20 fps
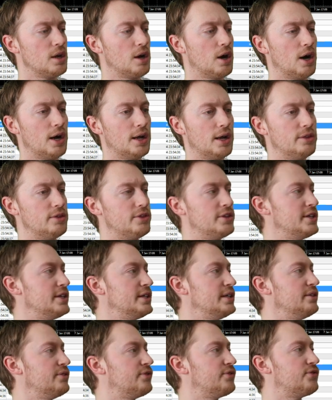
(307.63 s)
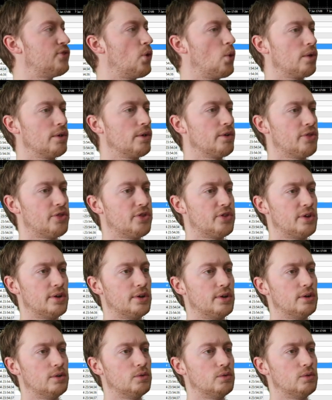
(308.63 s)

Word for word: On the 4th,